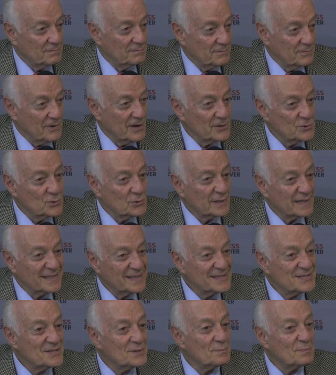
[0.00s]
gradually
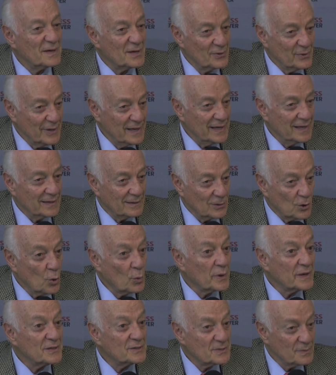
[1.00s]
disappearing and
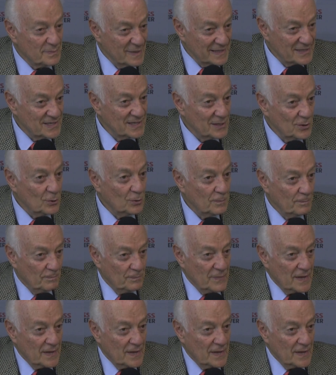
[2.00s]
going to Mexico.